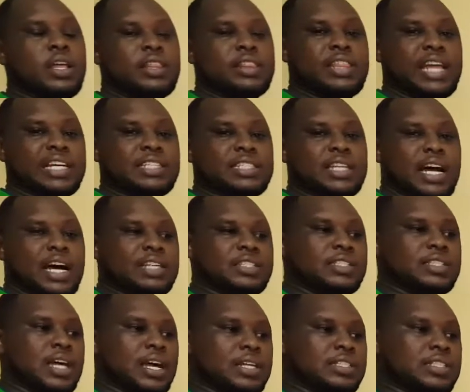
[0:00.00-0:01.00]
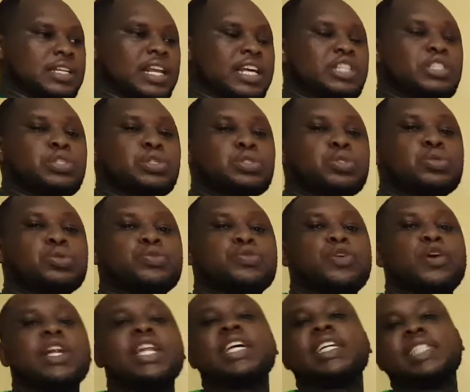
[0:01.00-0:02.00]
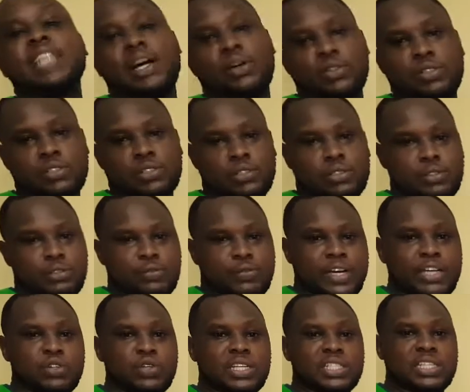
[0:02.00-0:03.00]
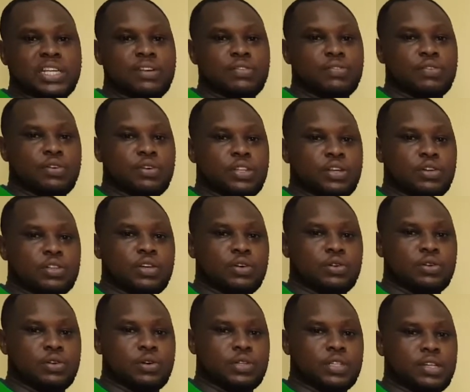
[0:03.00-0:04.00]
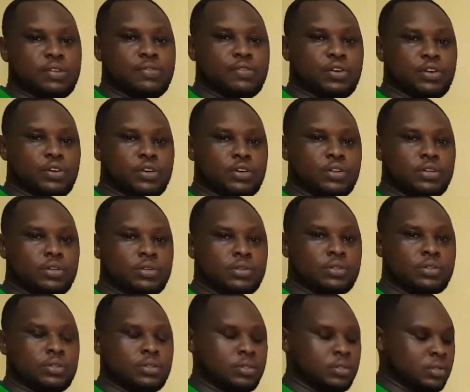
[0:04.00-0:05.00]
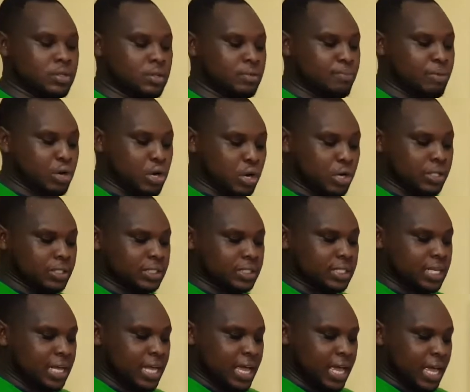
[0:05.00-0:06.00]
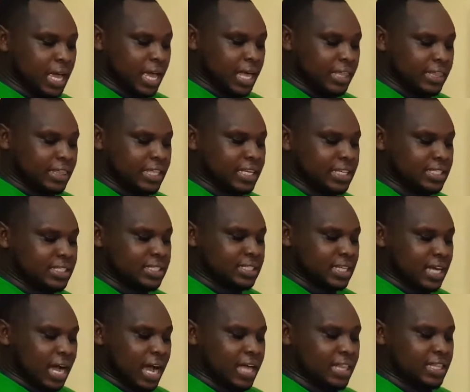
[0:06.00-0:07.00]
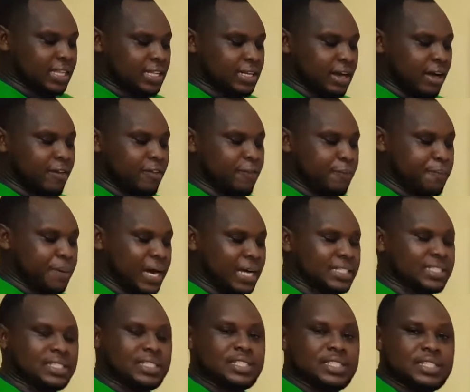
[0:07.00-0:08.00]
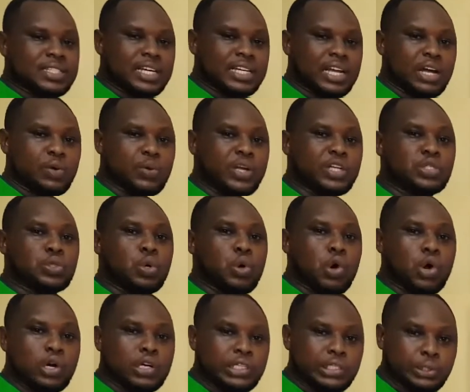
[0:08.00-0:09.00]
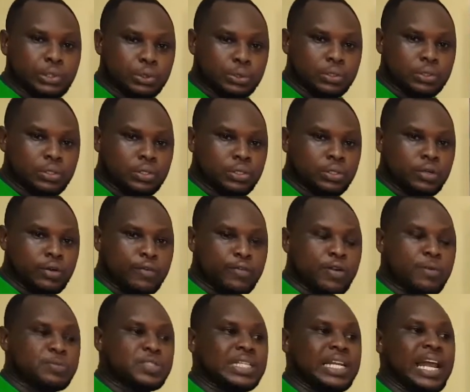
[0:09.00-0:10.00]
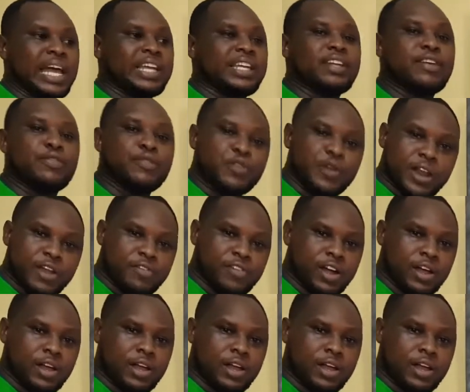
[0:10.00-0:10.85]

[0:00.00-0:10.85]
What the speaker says: that has led you to falling down. Find yourself on the floor. Because these are the rough parts that are going to hold you from sliding forever.